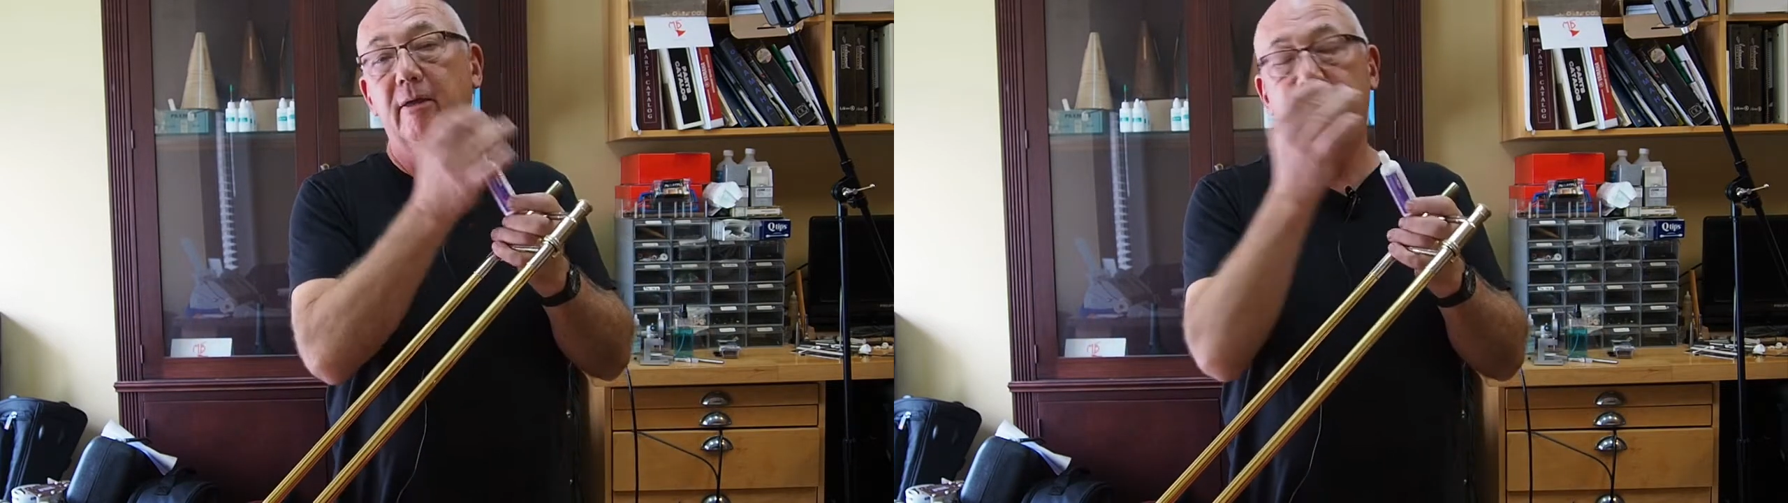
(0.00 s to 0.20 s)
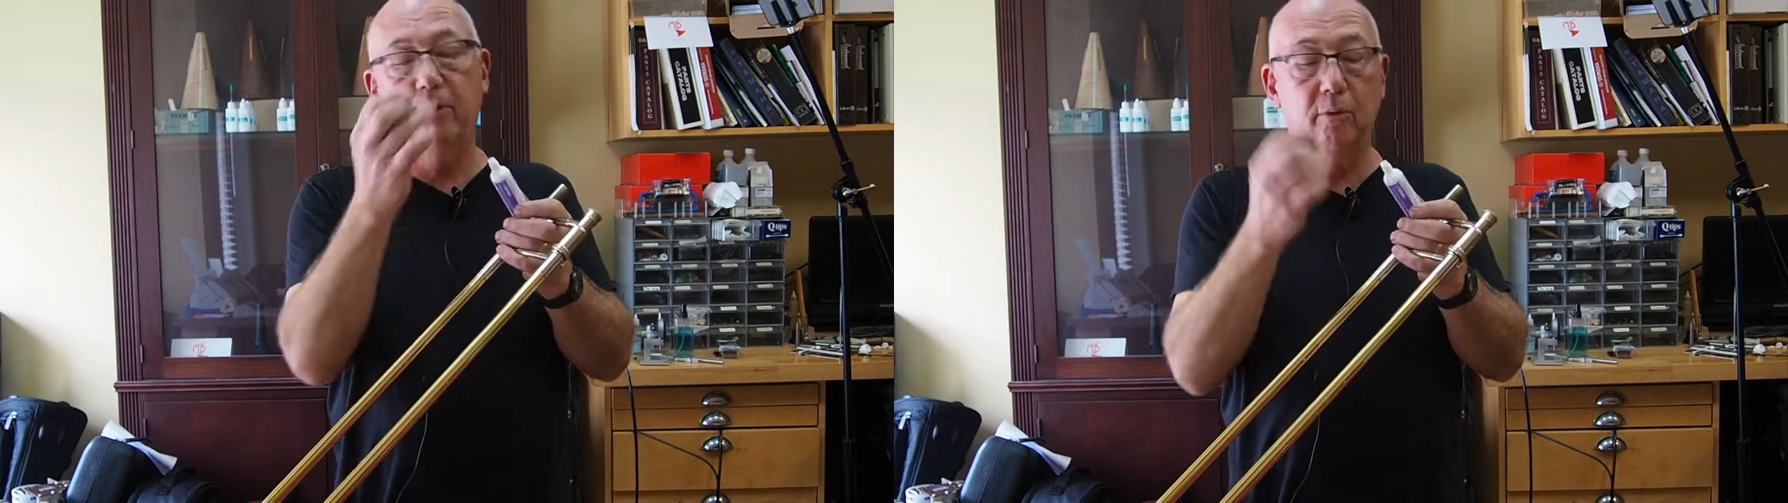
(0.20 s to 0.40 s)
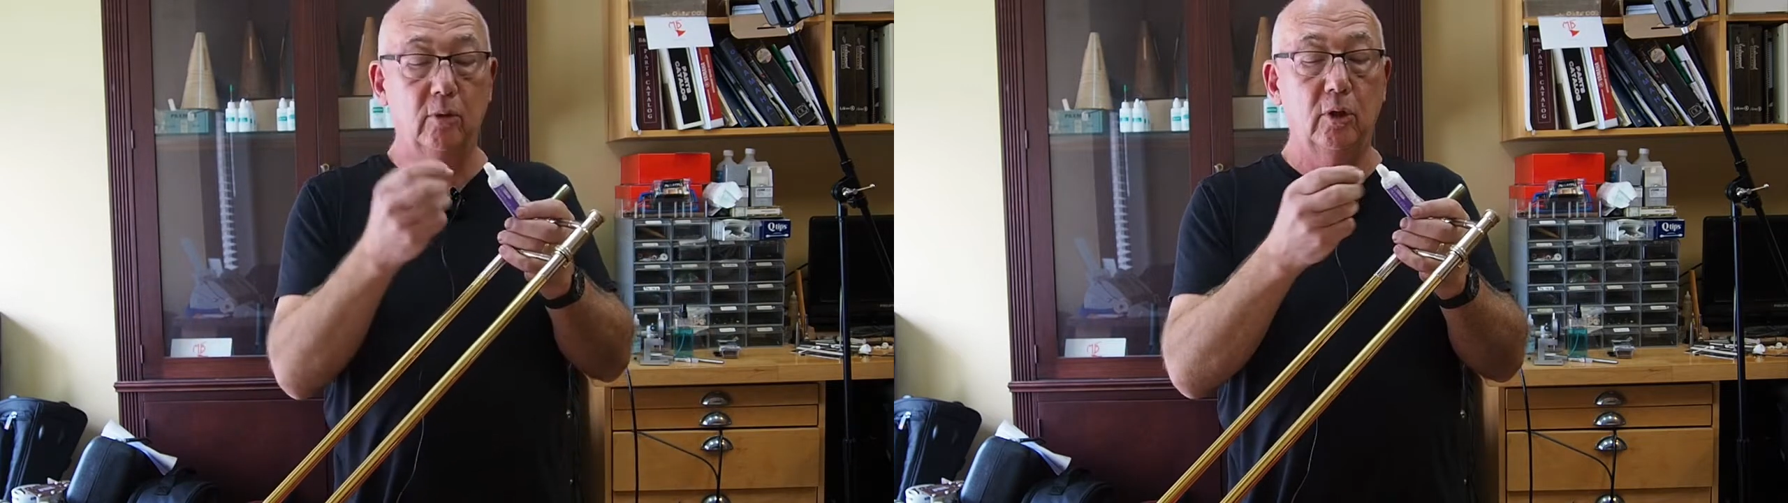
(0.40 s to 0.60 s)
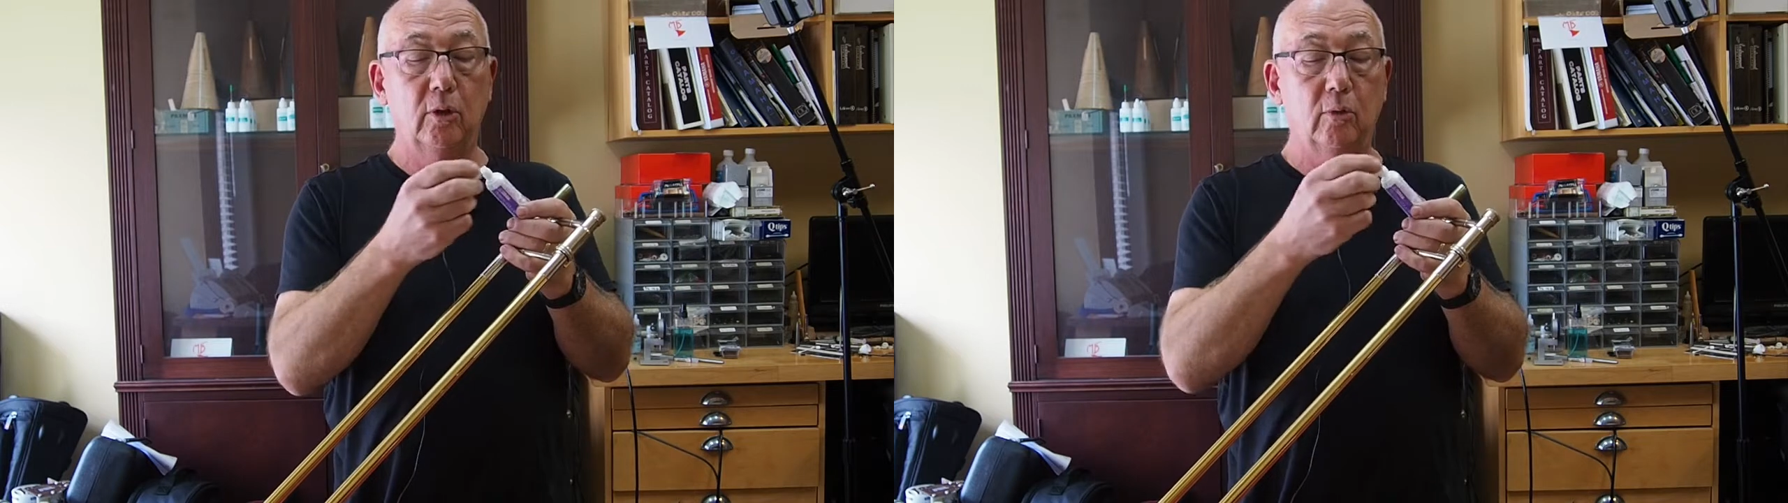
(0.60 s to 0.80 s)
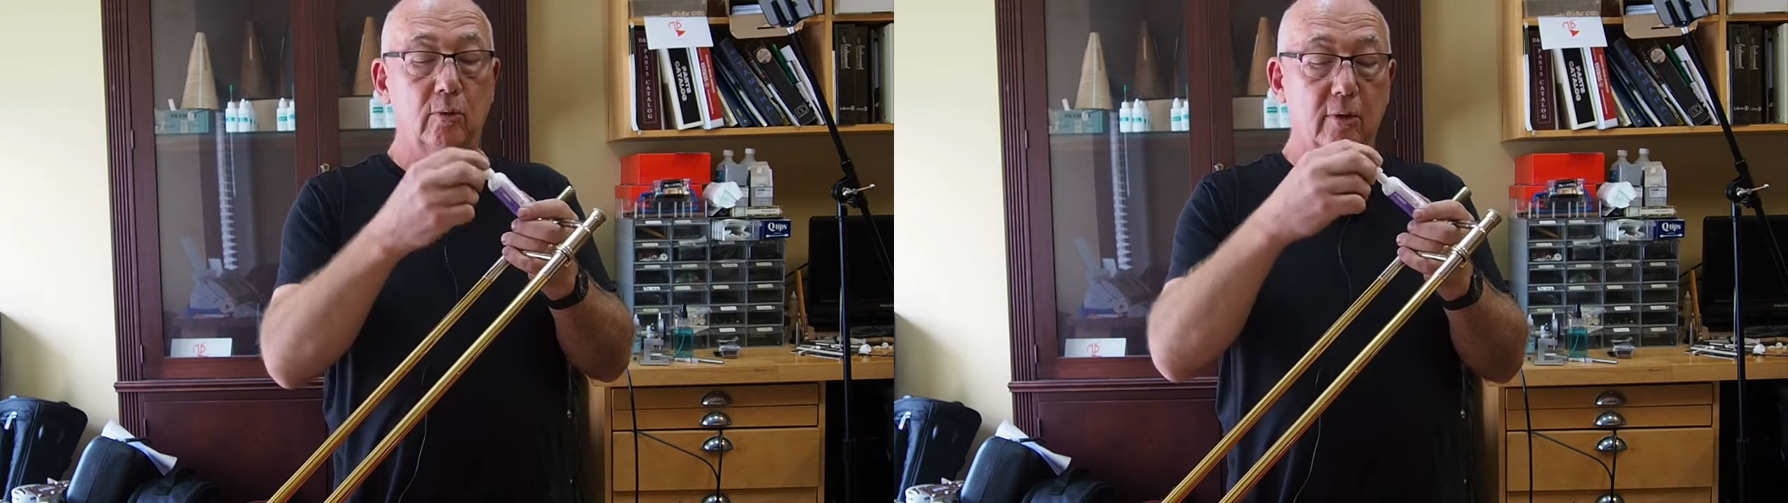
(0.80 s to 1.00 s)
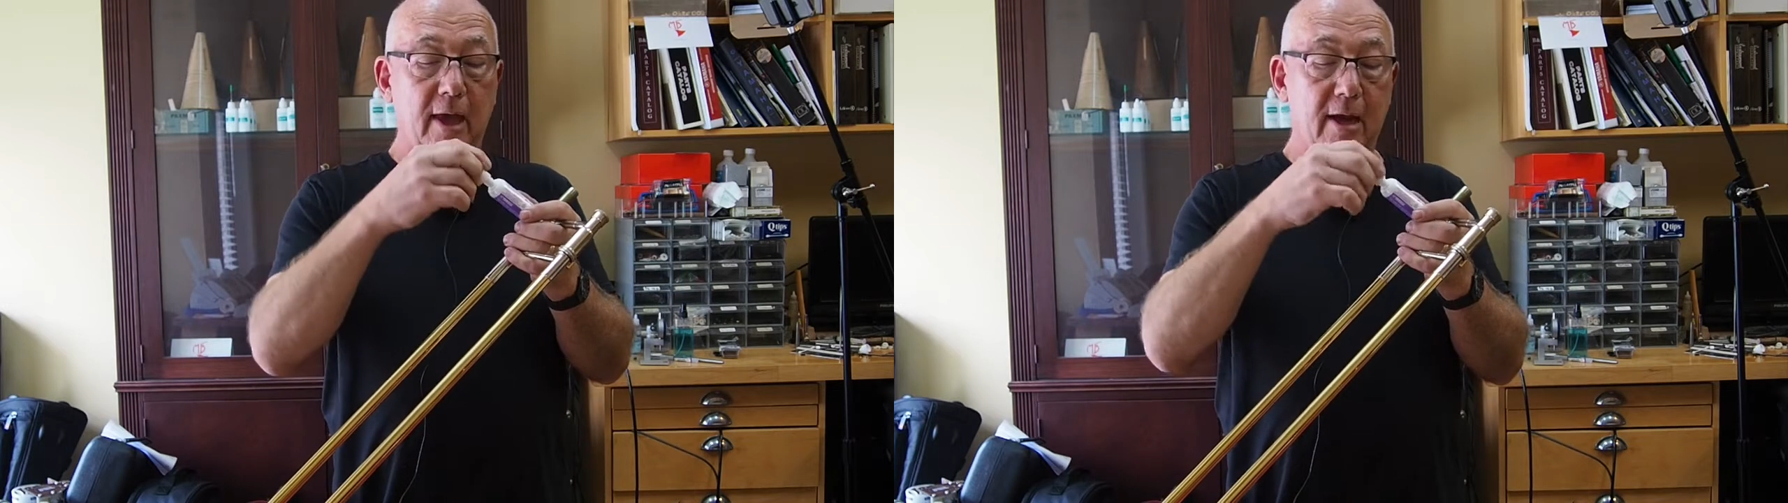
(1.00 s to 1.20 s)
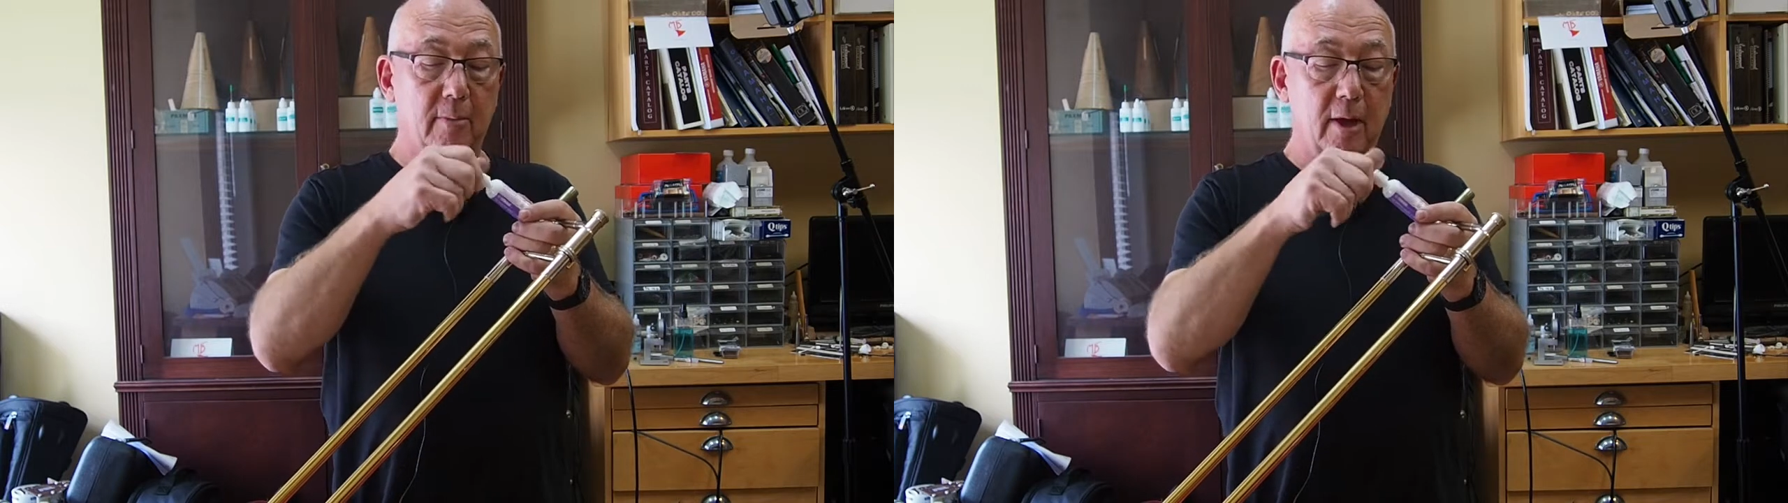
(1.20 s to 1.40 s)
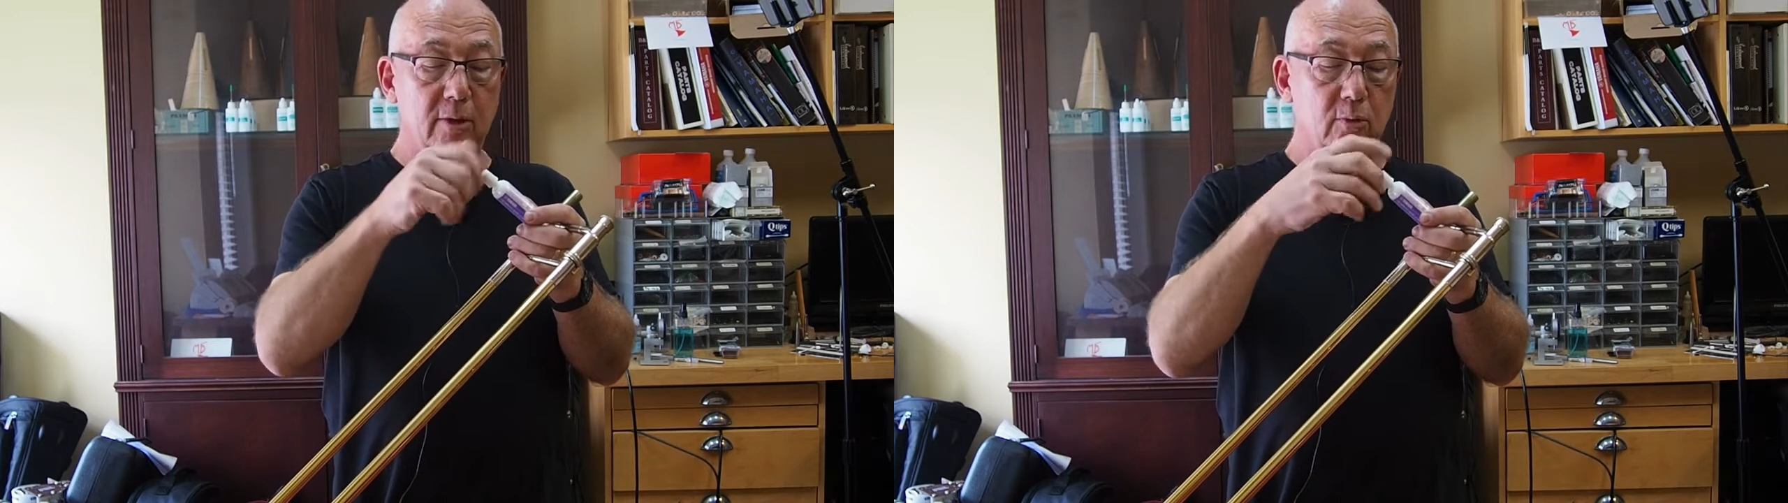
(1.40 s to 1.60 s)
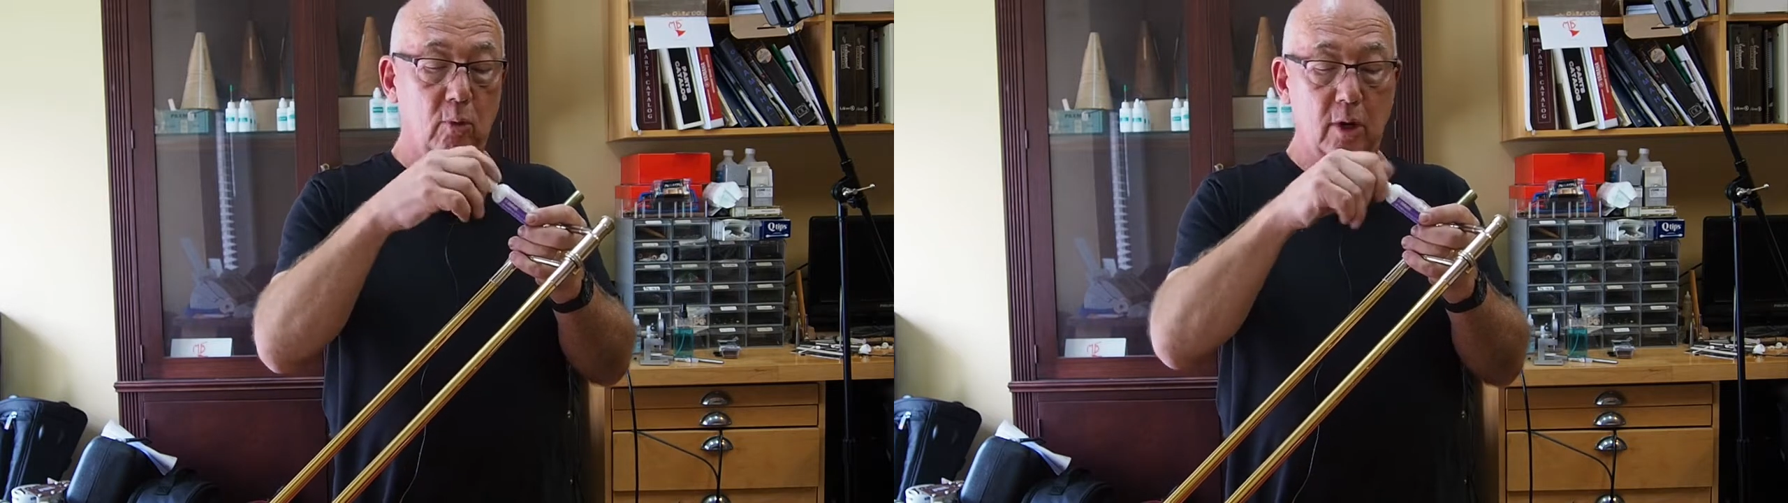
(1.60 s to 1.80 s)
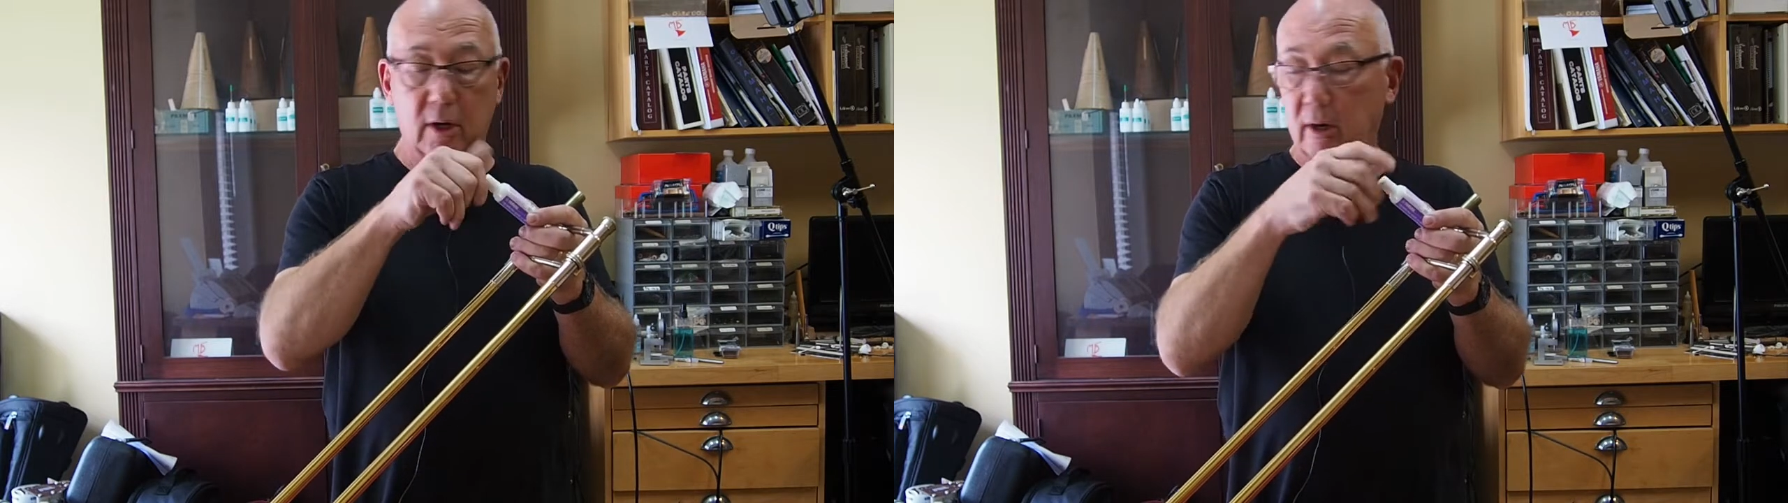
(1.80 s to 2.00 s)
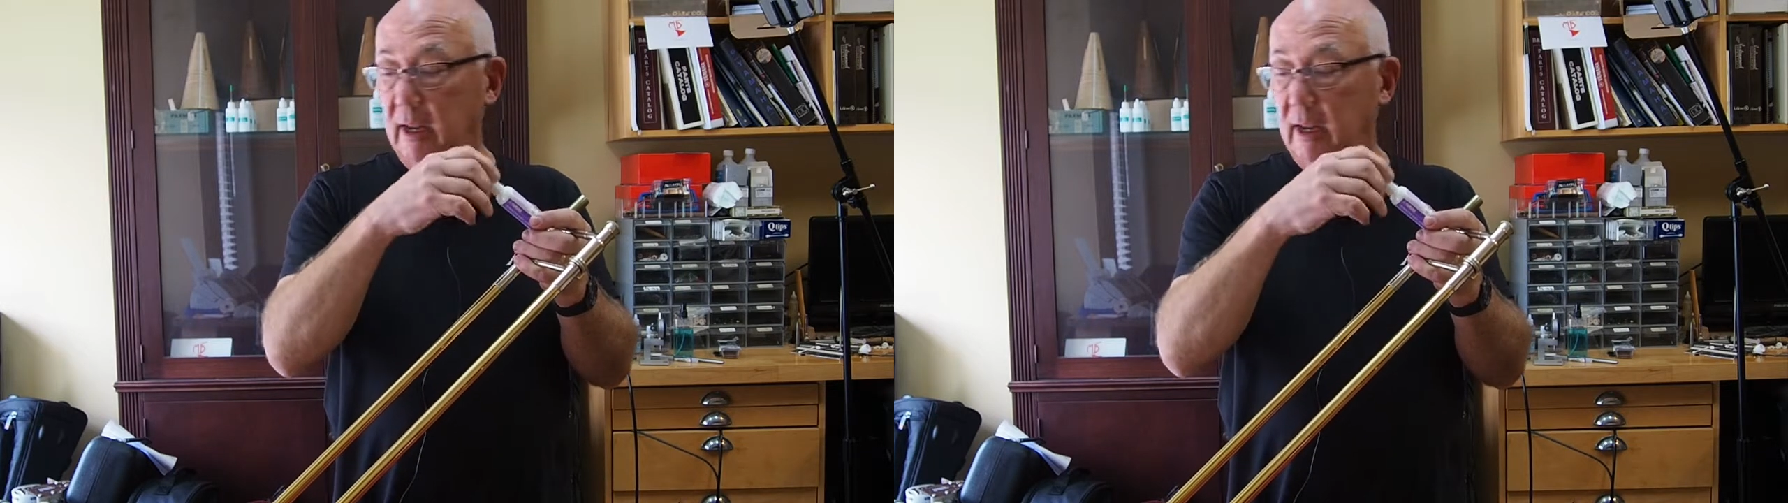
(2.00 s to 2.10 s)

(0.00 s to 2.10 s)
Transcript: if you use atomized water.